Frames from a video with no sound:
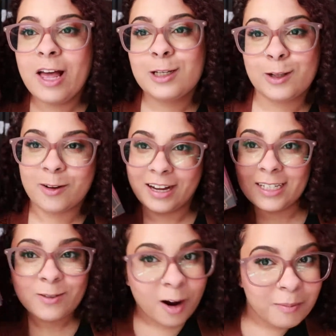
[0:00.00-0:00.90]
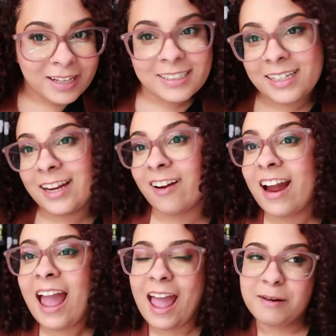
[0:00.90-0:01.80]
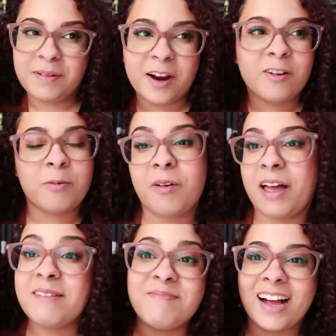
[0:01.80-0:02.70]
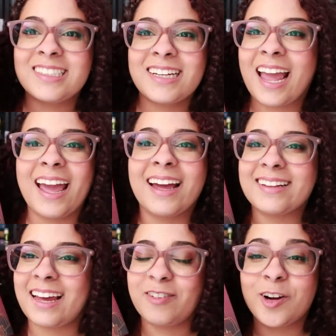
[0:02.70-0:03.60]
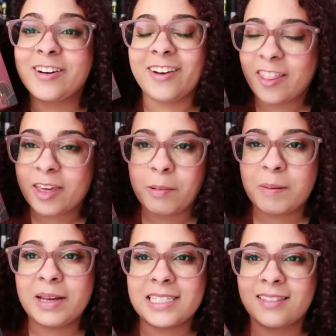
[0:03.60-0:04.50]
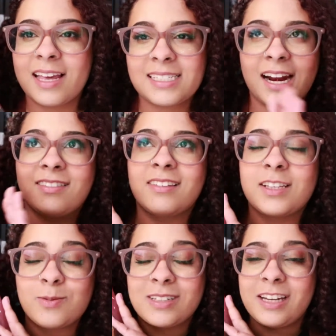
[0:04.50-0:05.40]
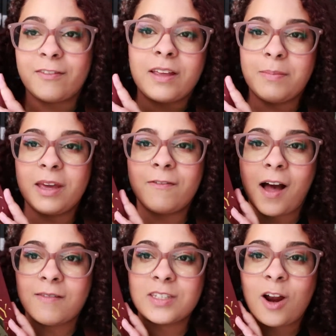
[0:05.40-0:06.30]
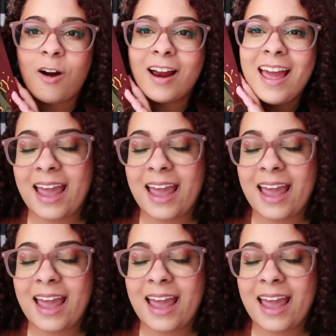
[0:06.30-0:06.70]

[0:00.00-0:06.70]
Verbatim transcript: So there is romance in here and paranormal and magic and I've heard nothing but amazing things and I think this will definitely be a 5 star